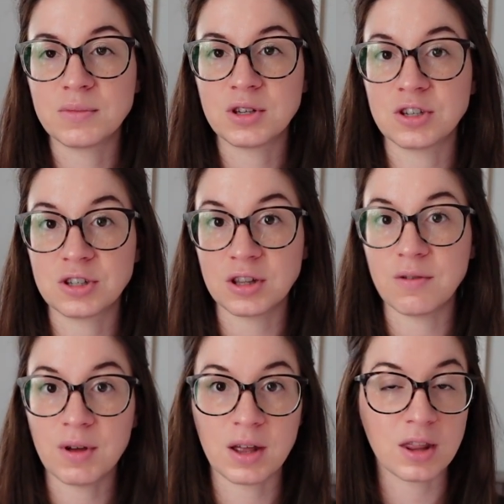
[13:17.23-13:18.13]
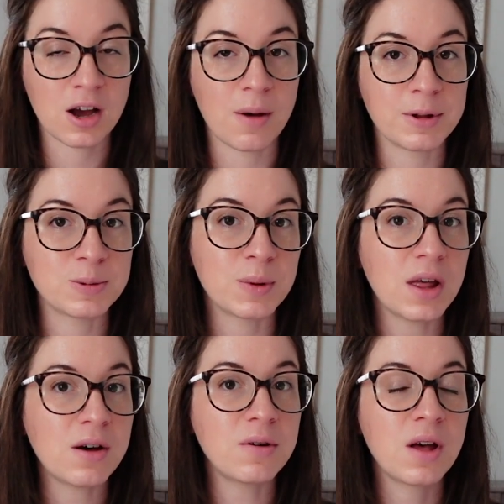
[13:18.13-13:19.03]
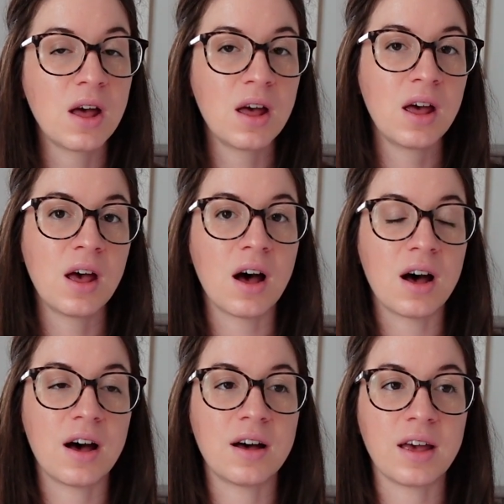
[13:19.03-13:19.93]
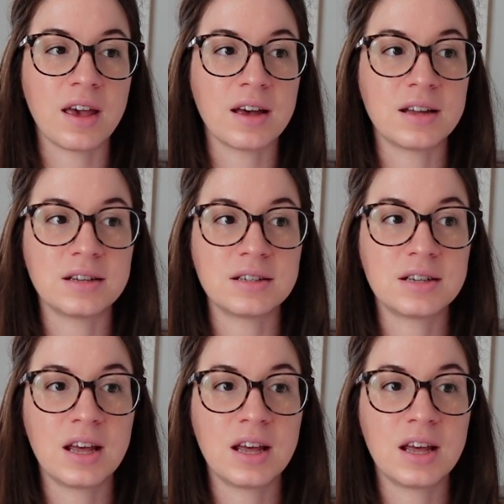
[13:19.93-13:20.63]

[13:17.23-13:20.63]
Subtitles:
just leave it in the comments below. And